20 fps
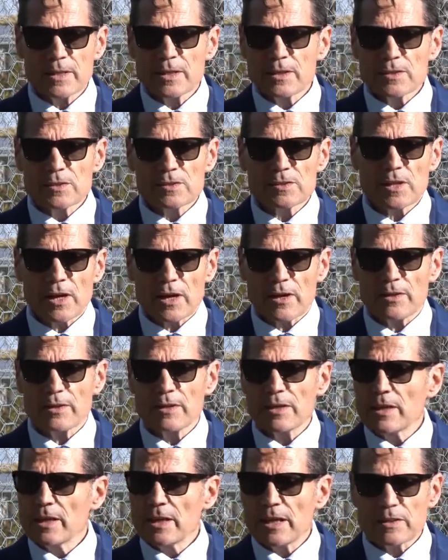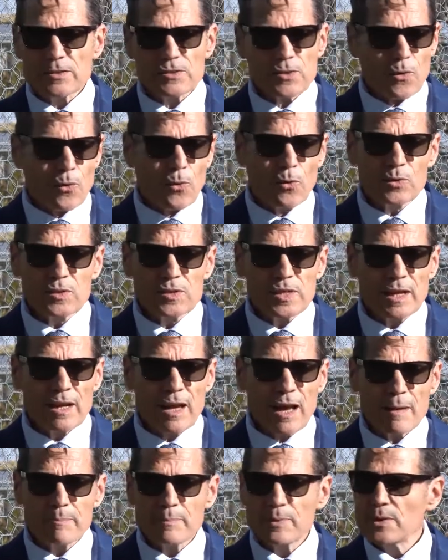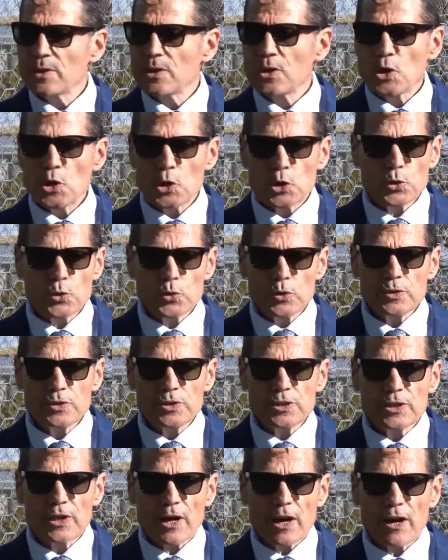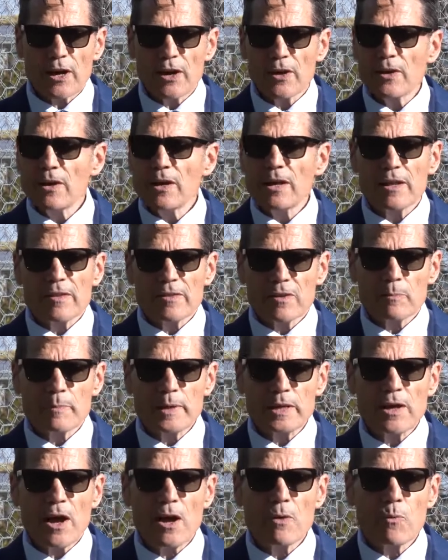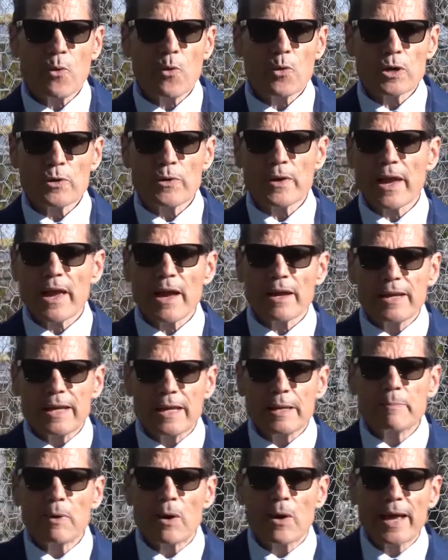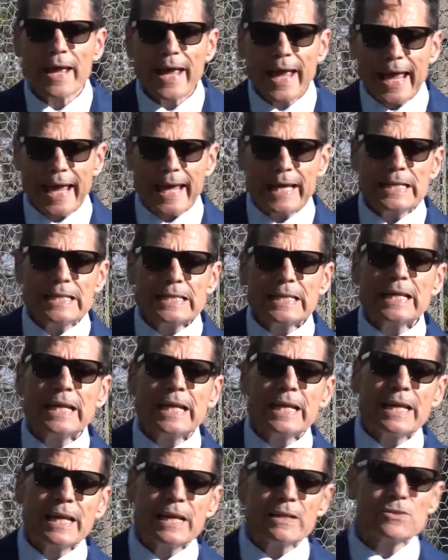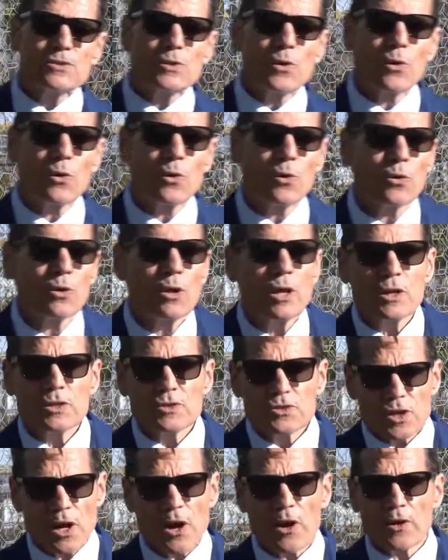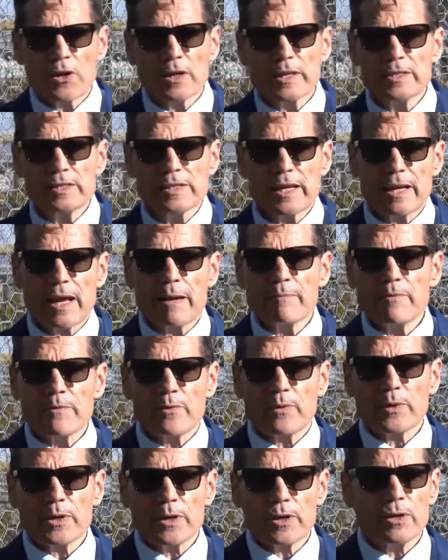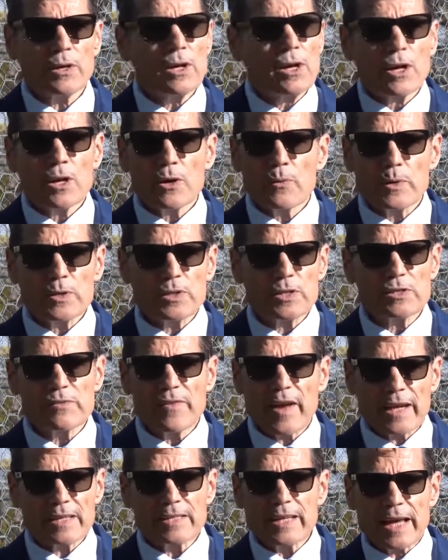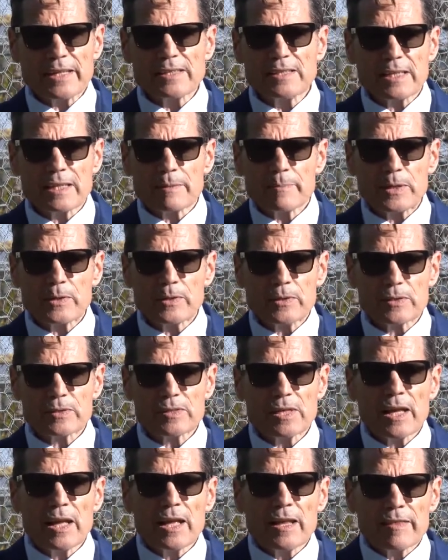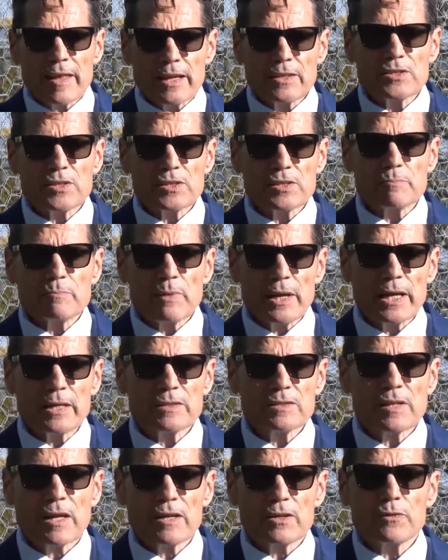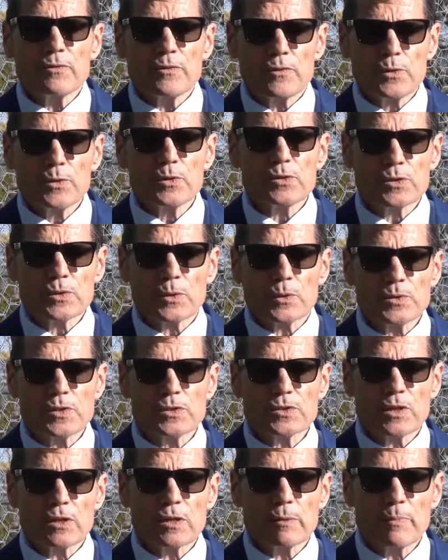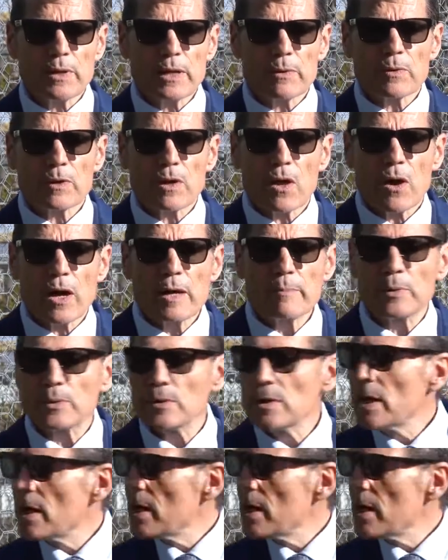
So it's all set up, good to go. There'll be no watering out here by hand. It's all totally set up for you, which is fantastic because that just means that your food source is going to be reliable.